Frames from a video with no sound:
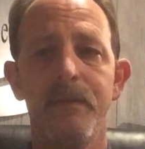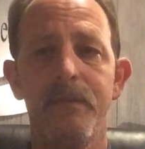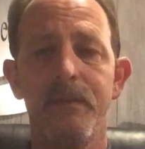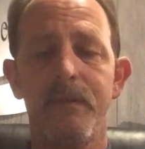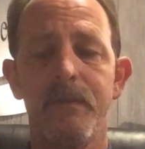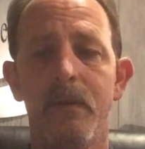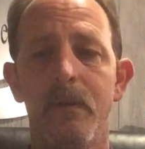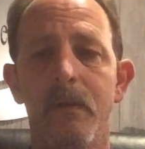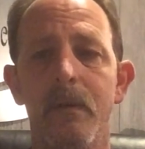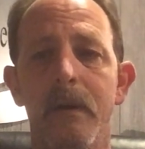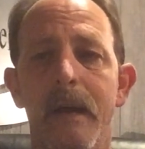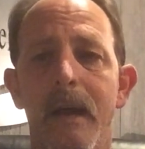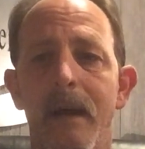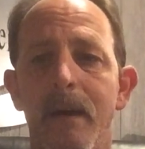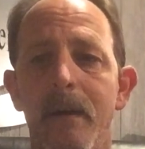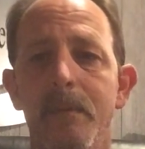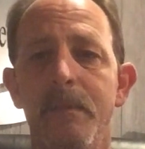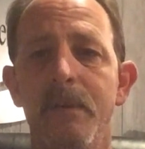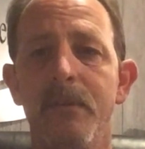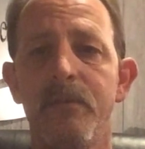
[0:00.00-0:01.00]
the story? How
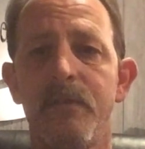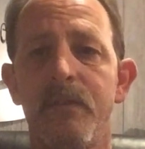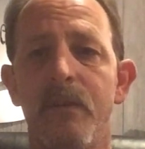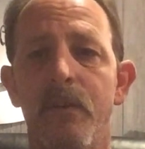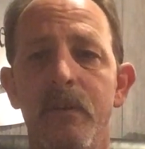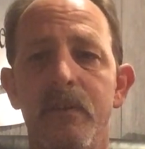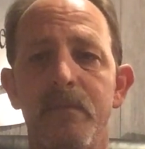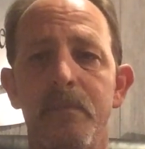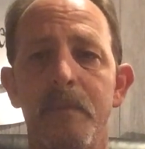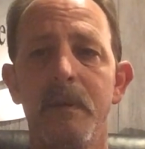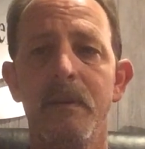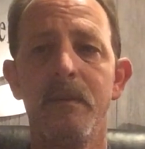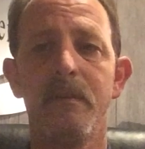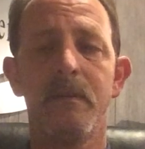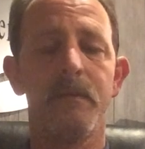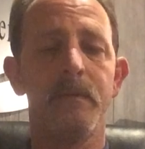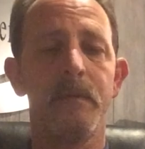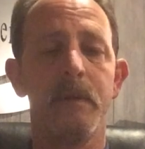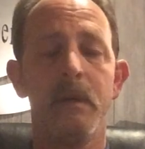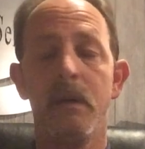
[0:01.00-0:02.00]
come you're so
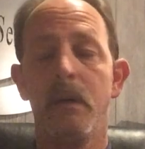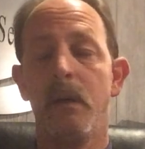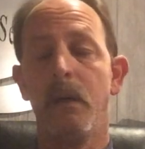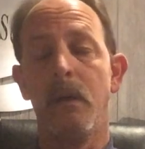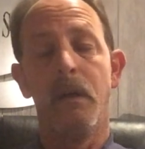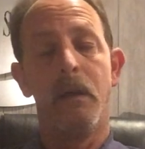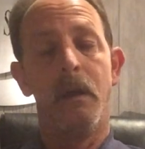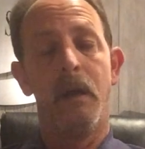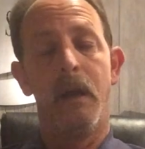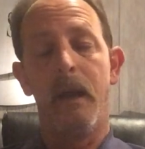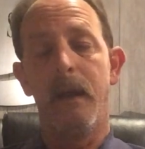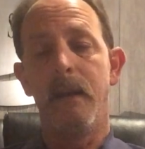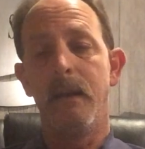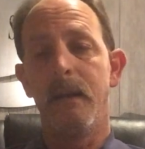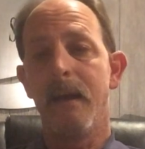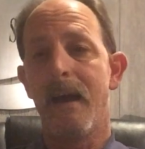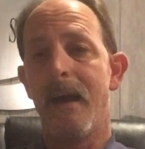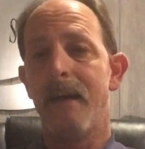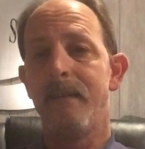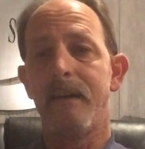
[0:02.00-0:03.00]
expensive? And
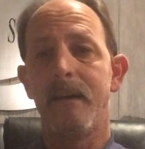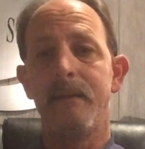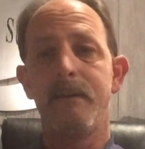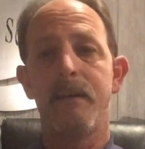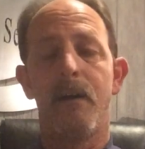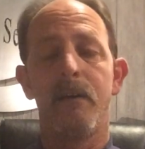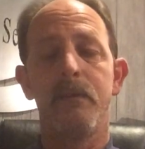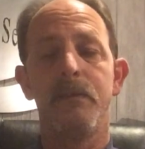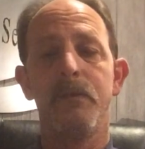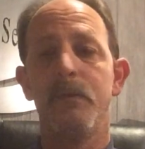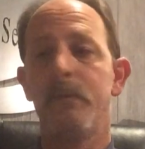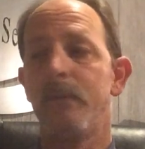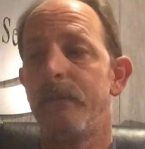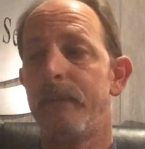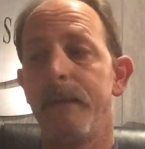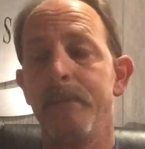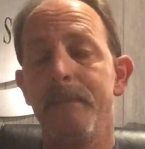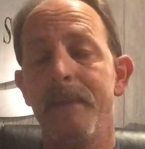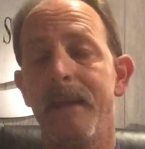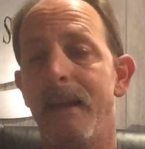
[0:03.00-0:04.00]
the guys I talked to was
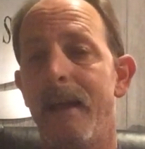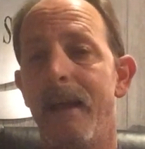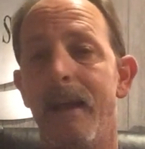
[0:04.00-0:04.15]
like, man,